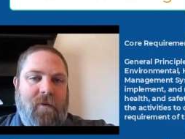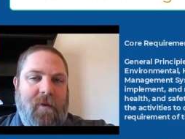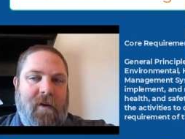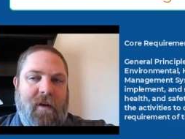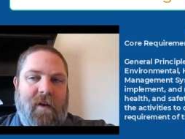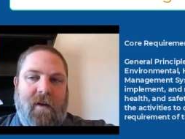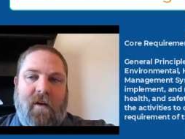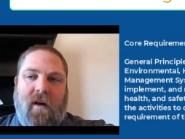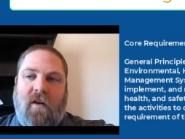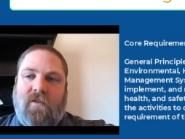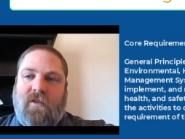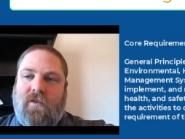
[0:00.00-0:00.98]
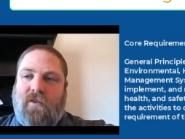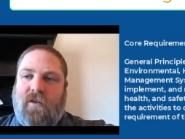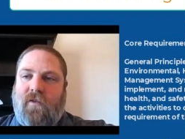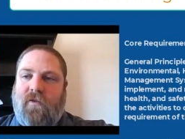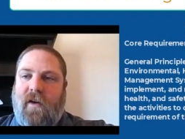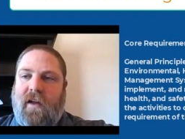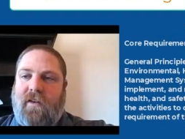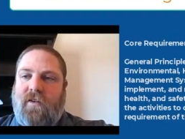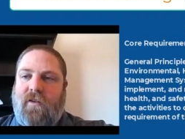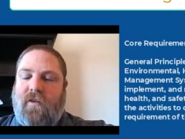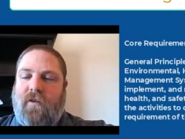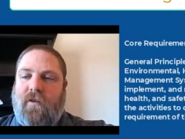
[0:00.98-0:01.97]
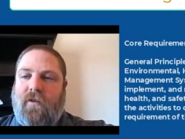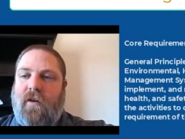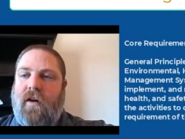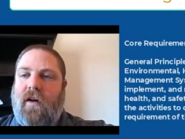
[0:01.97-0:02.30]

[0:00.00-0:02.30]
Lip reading: be also certified to